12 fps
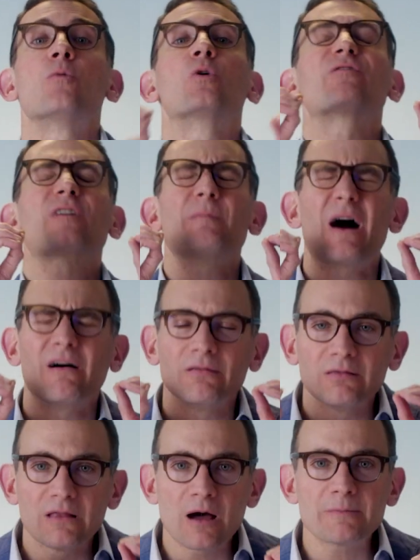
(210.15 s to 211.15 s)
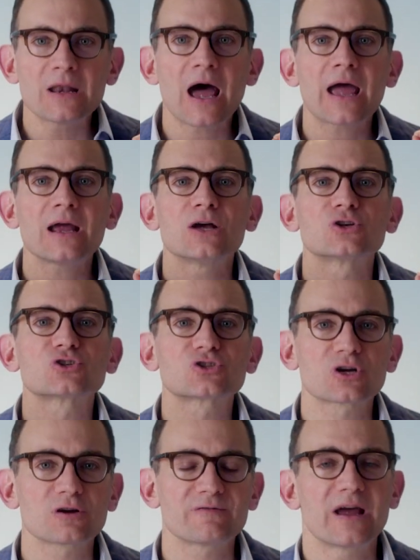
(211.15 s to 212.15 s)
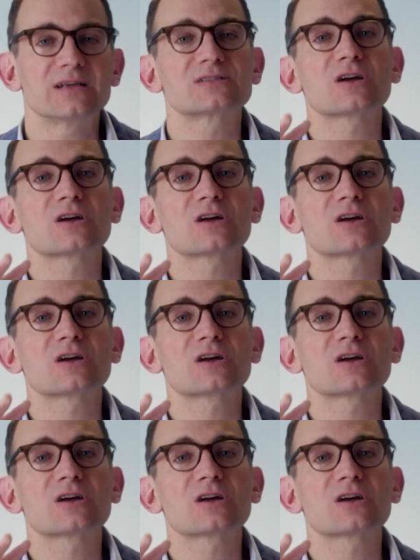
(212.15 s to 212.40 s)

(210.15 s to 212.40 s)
with from alumni surveys